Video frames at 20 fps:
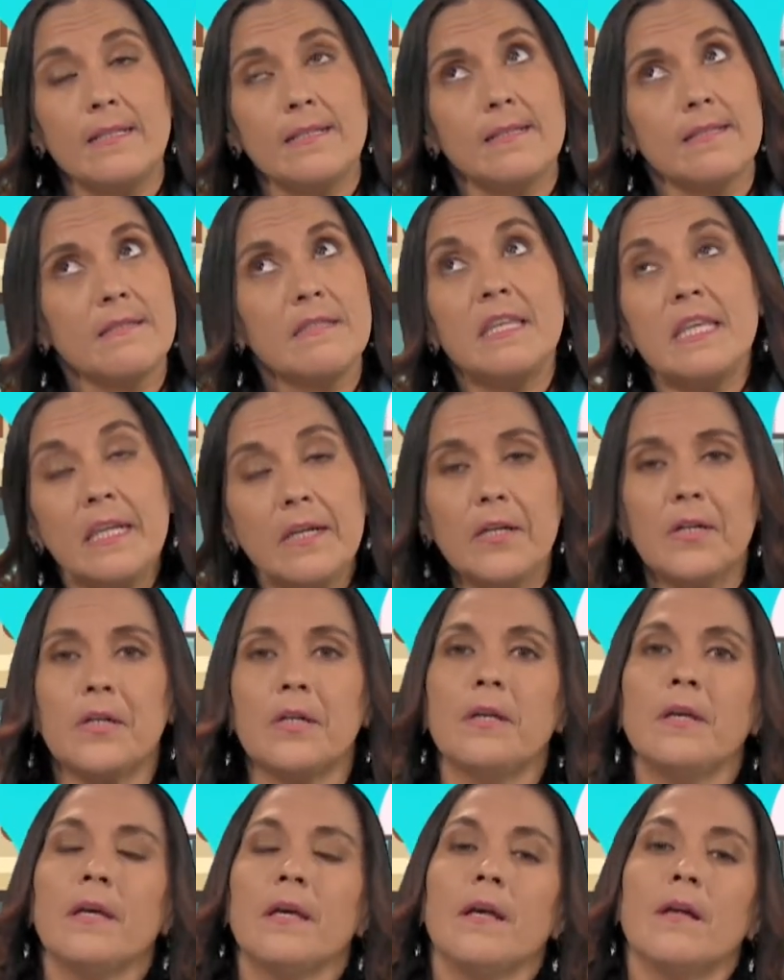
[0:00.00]

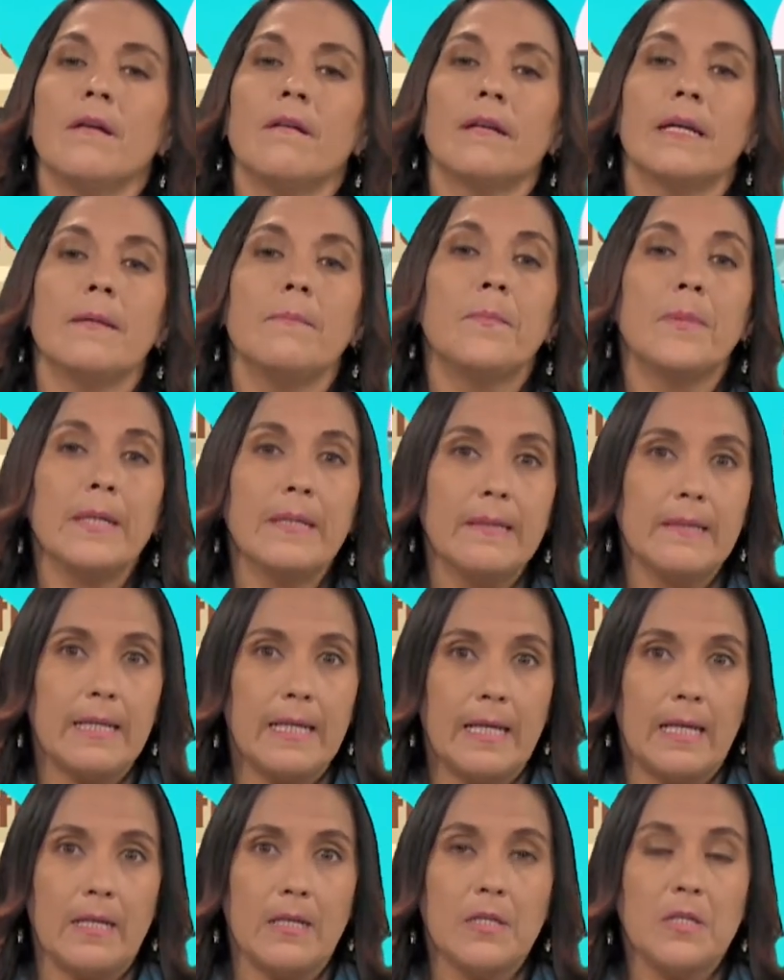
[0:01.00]
near
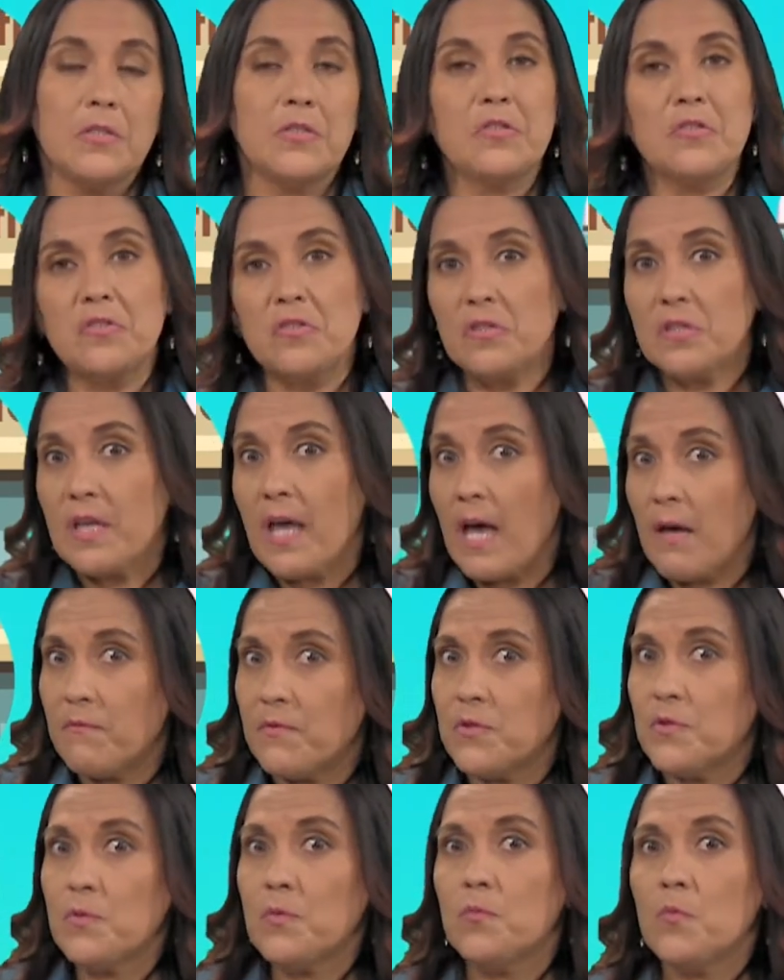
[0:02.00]
Repretel. You just have
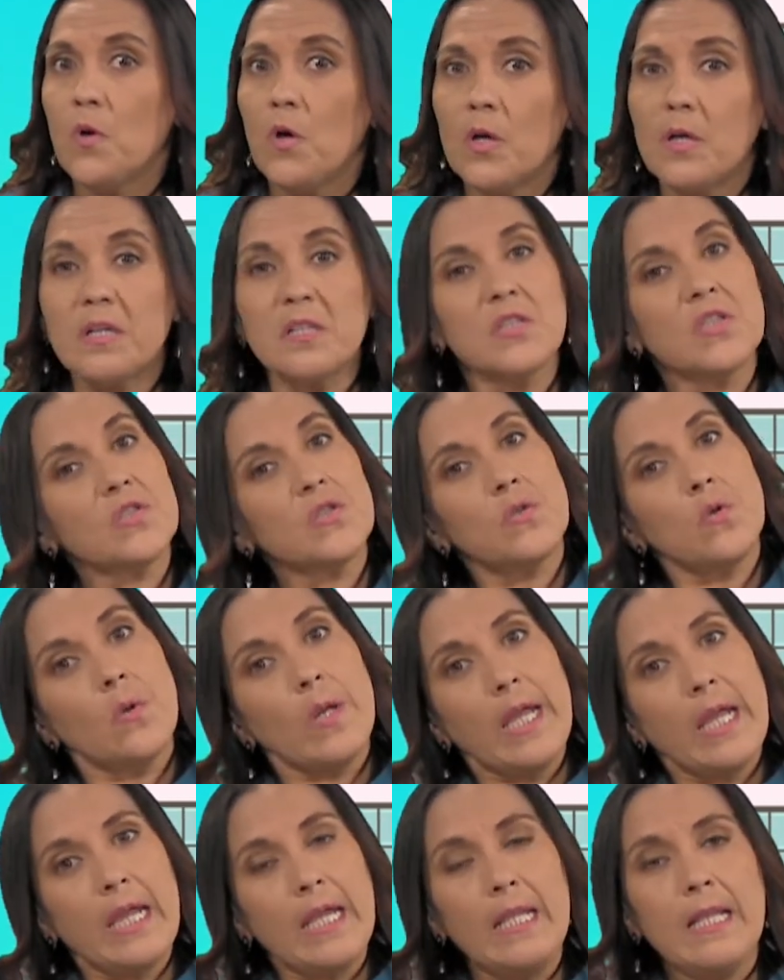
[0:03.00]
to walk
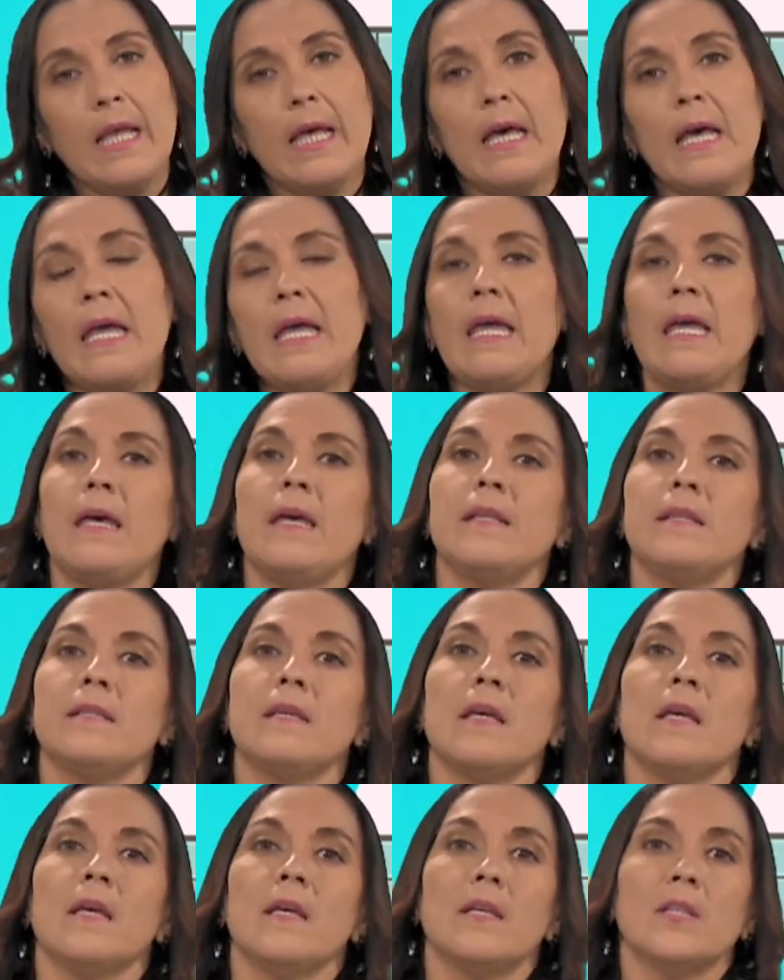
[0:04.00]
straight ahead
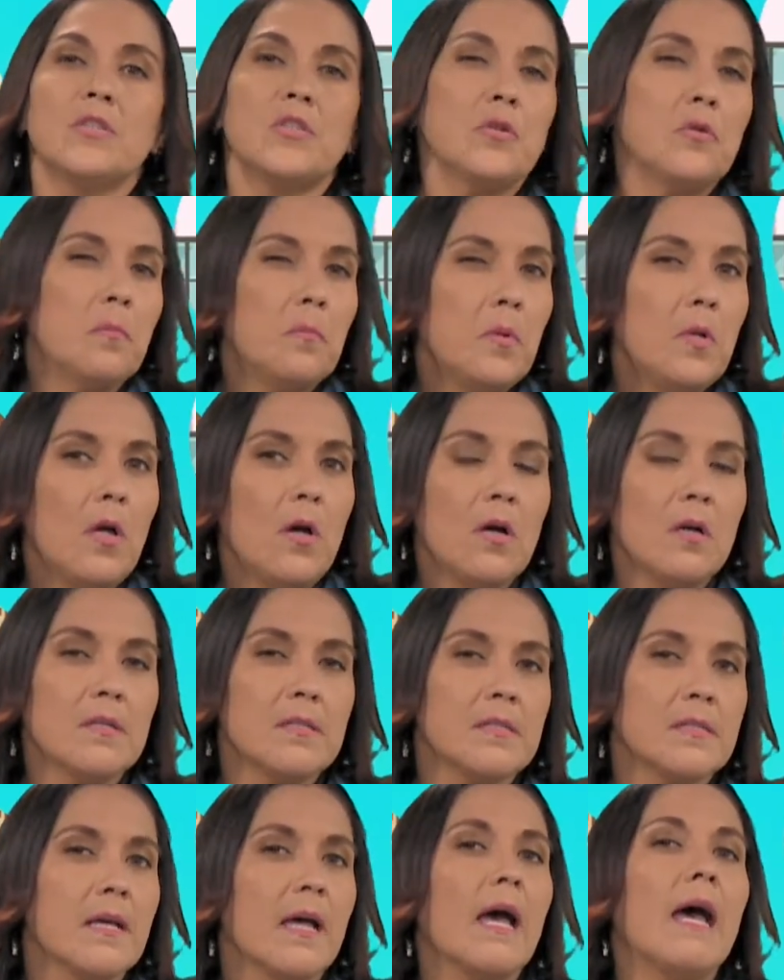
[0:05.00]
2 blocks,
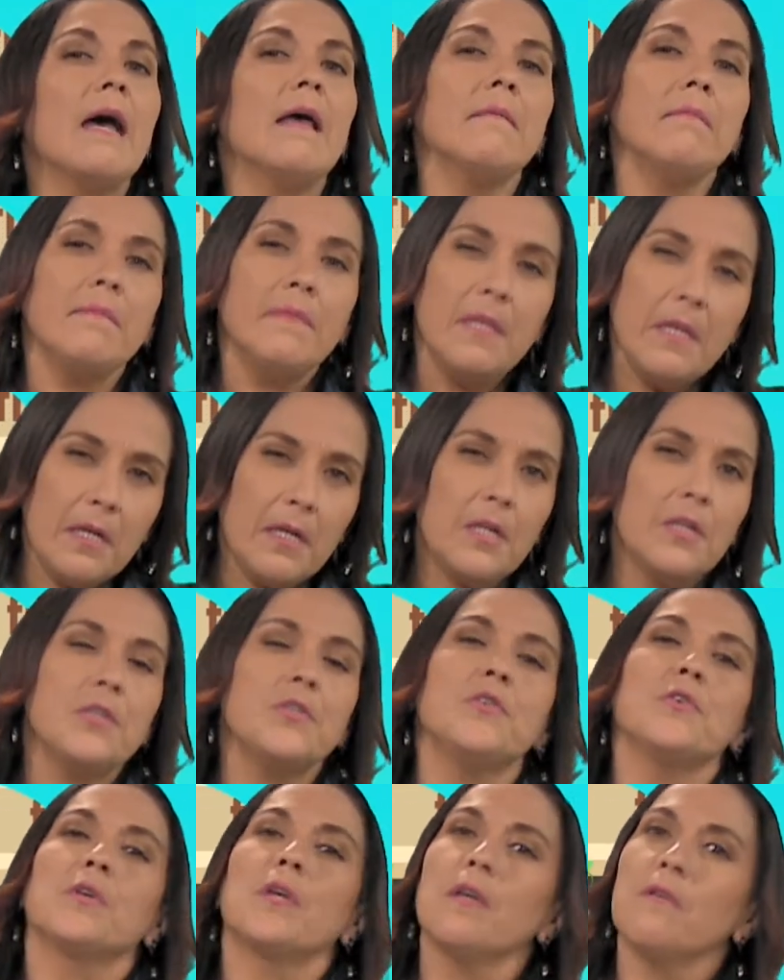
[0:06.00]
and there
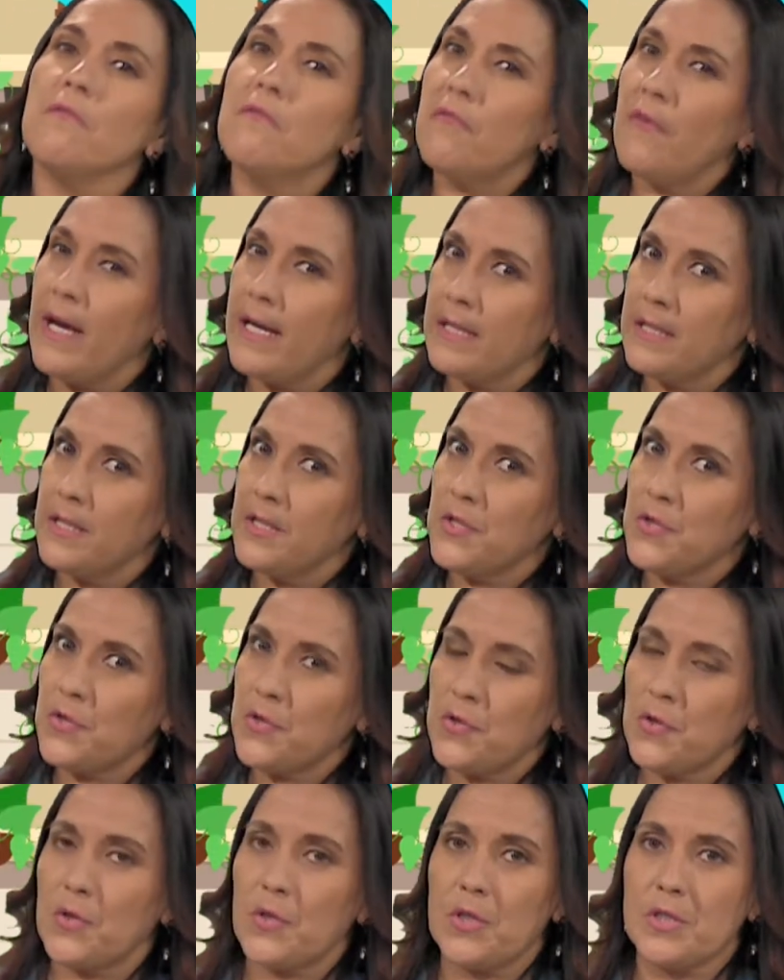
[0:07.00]
you can find the
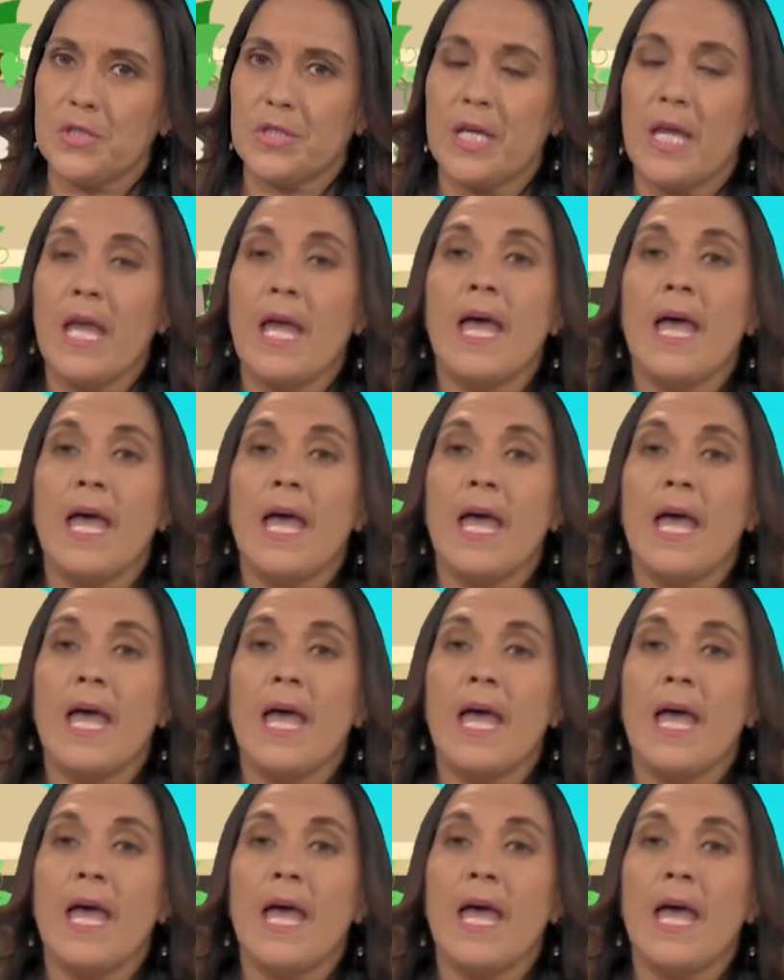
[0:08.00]
church.